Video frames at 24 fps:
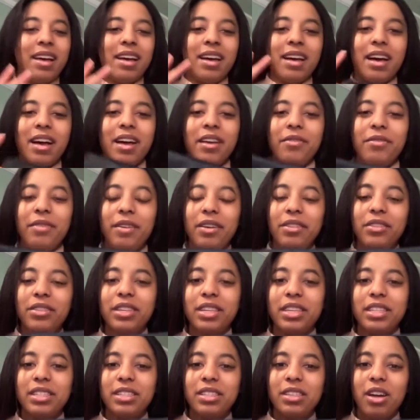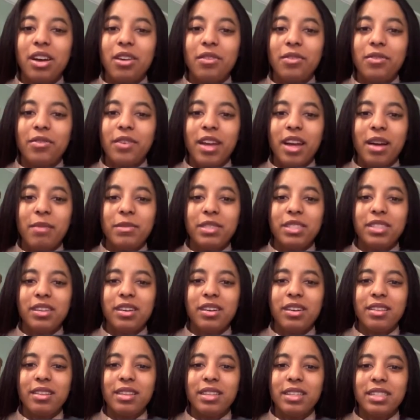I found this off of
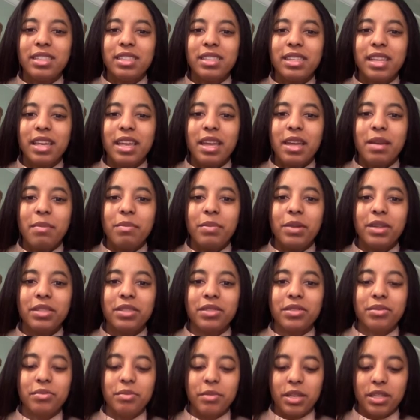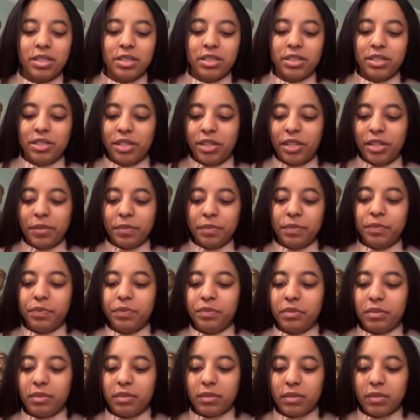Amazon. This is a bundle monster.
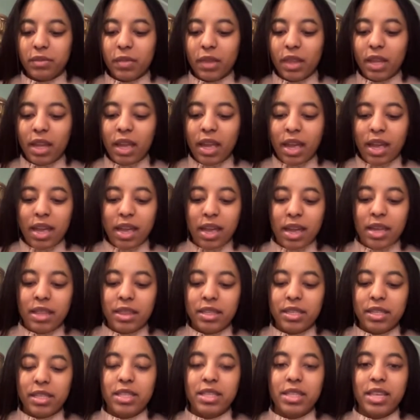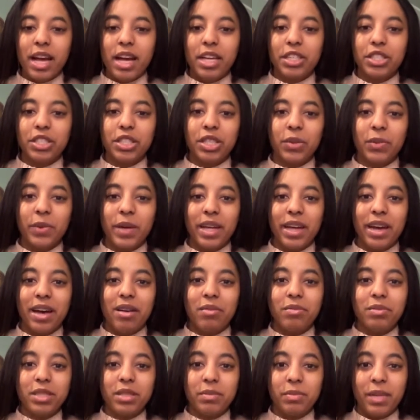And this is actually what
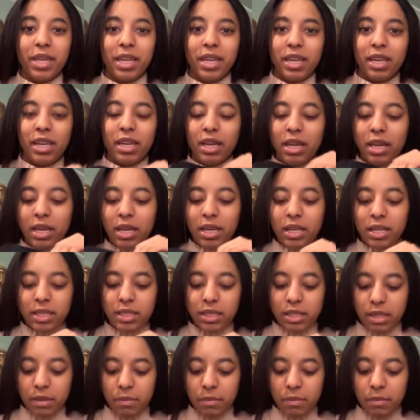helped me to